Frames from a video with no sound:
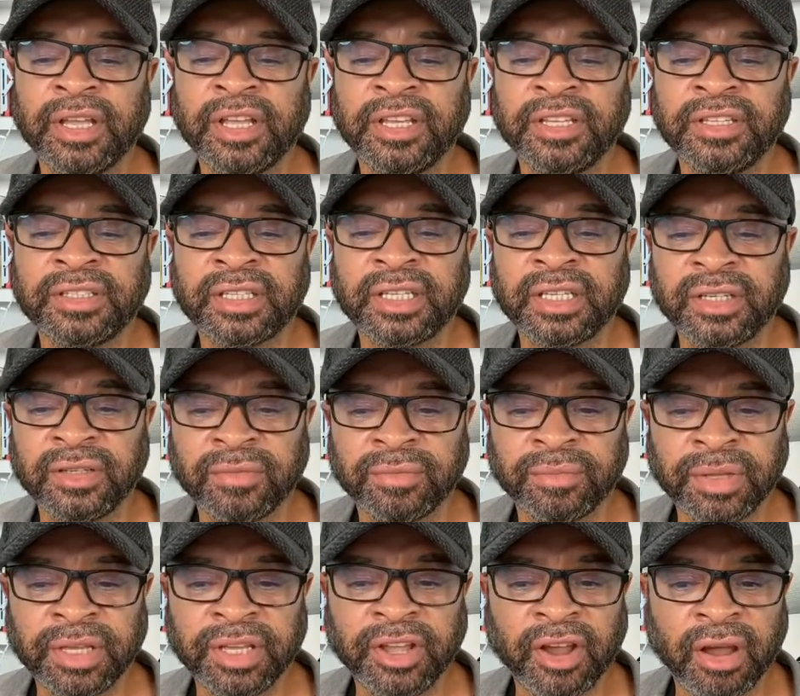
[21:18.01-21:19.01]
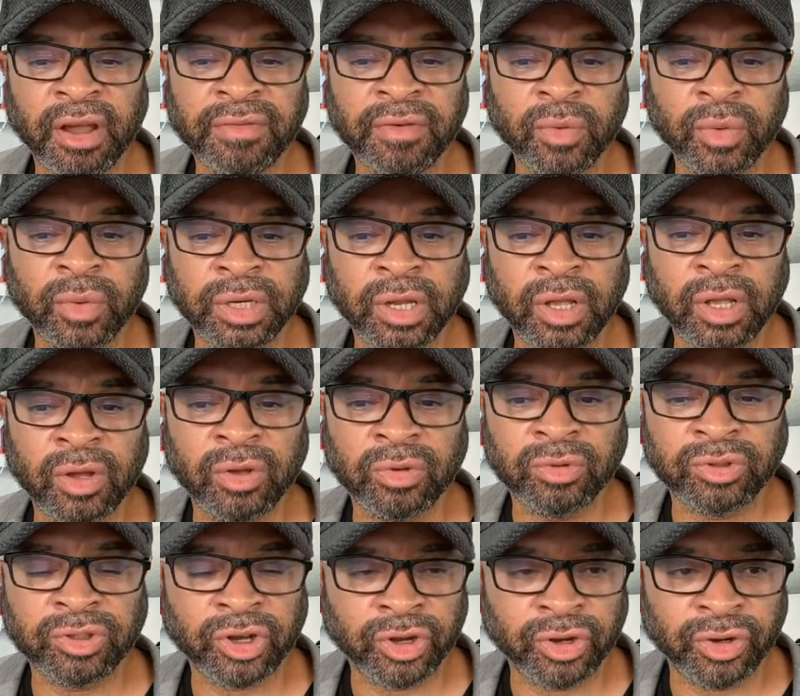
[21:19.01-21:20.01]
See, be careful with
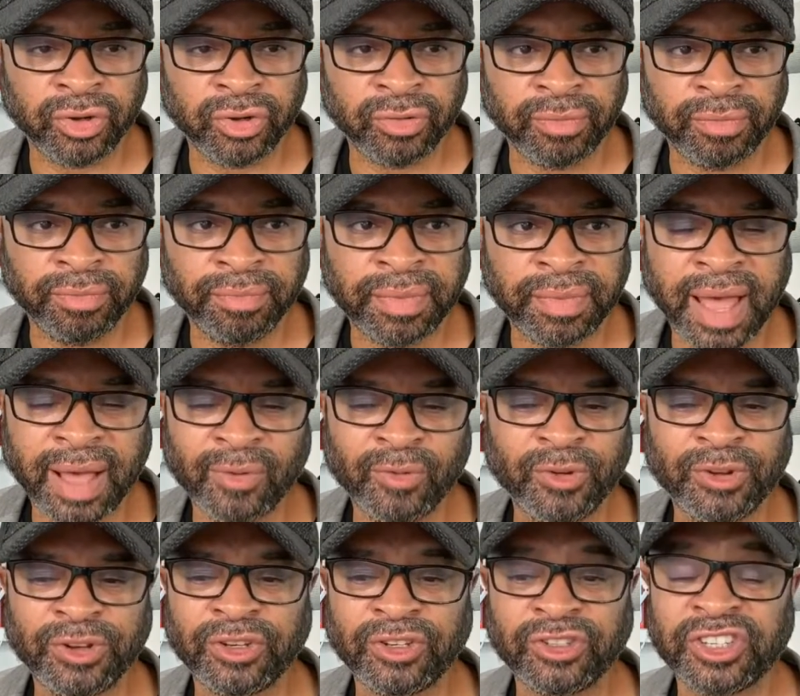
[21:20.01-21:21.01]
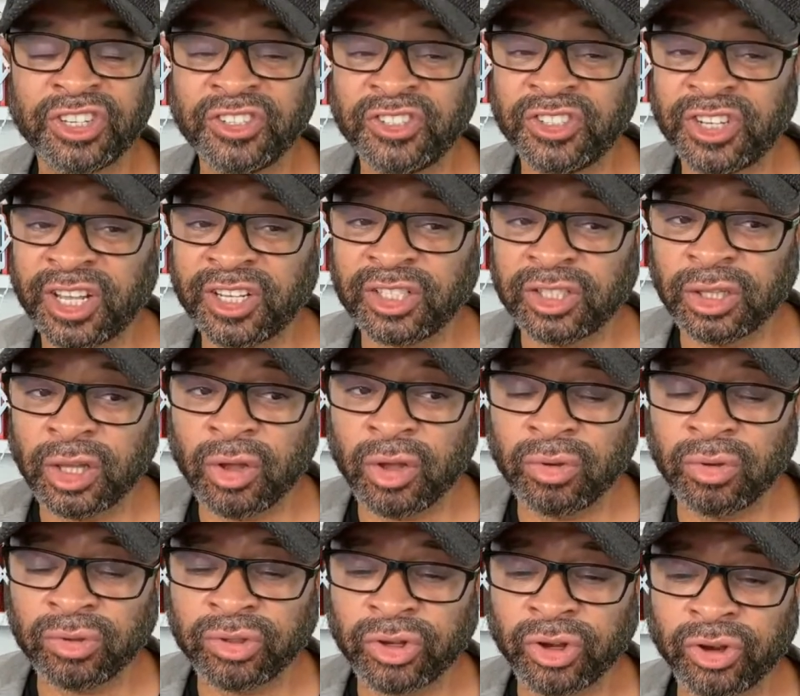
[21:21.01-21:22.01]
long-term. I wouldn't suggest
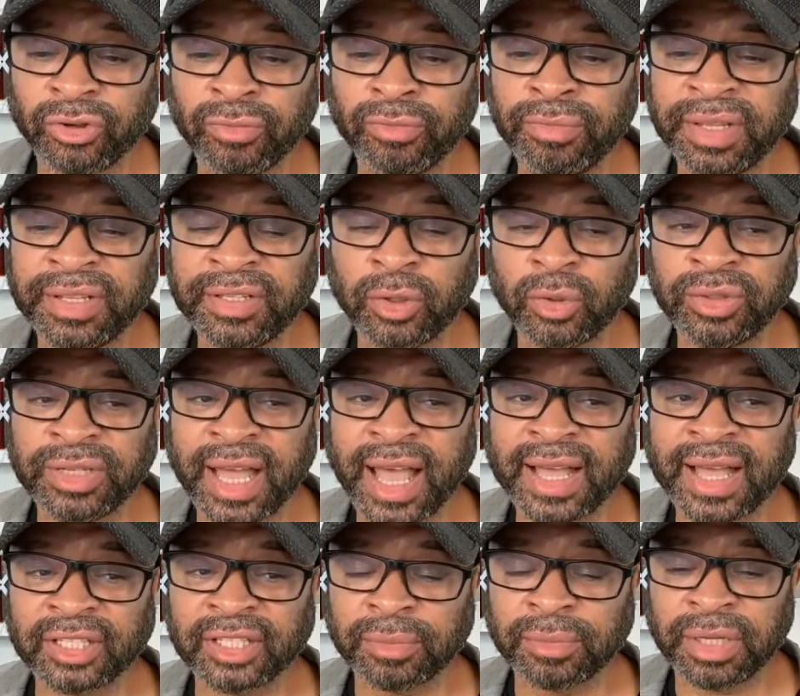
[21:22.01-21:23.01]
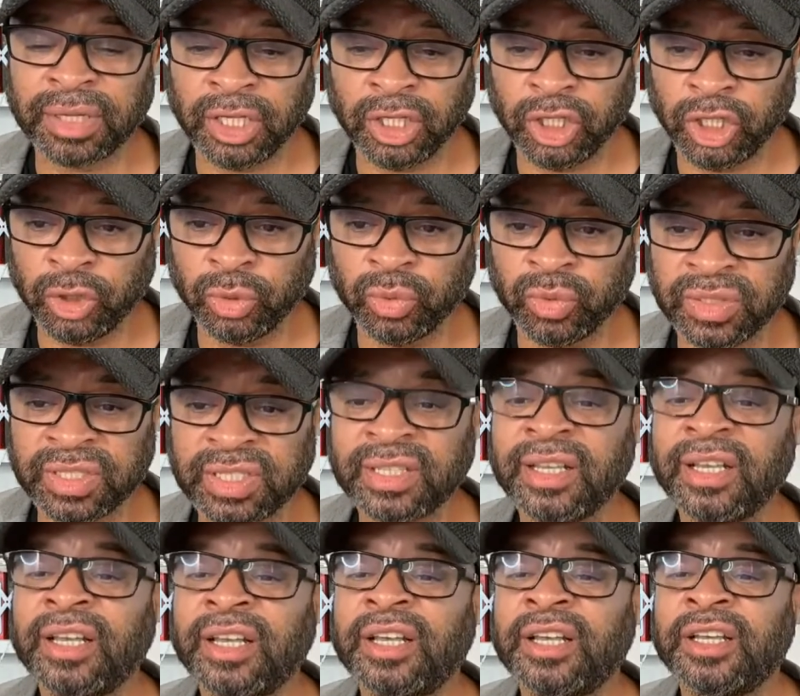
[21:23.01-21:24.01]
long-term benzodiazepine use.
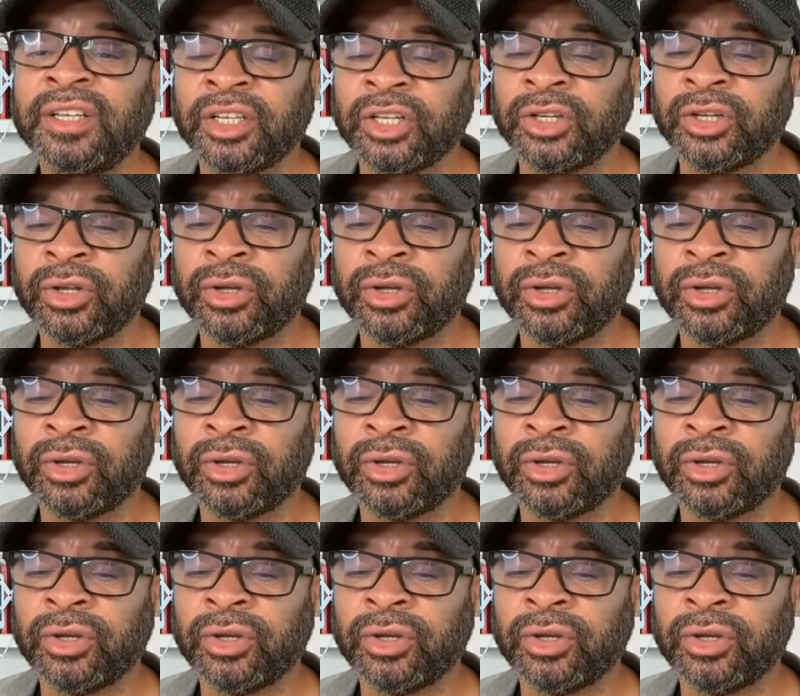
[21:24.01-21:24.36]
You